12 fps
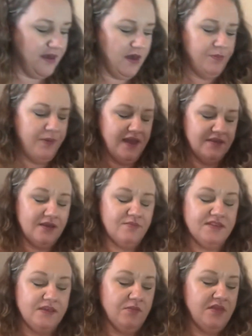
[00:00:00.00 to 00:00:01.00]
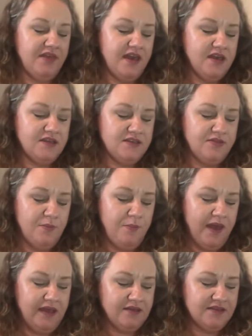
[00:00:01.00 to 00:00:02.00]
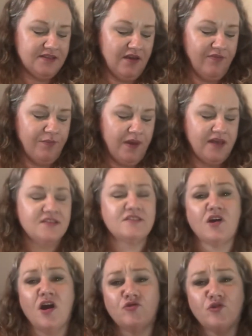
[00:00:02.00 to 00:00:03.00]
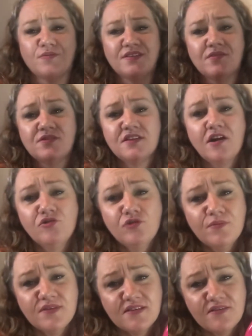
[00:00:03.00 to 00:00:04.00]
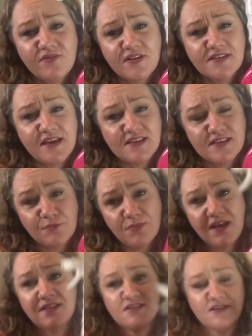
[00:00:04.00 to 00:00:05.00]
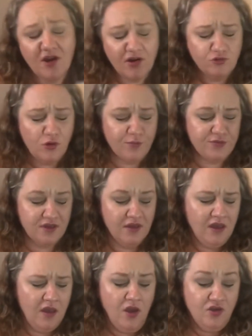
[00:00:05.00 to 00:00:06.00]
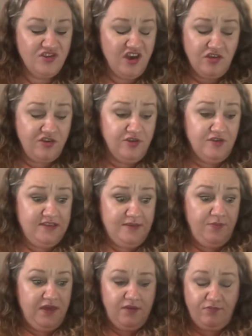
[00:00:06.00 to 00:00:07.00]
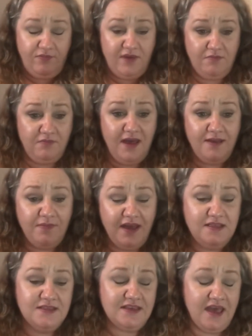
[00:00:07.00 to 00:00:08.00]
picked up some of this, the pink stuff by Stardrops. Now, Stardrops is a fantastic brand. Stardrops just used to be, in my mind,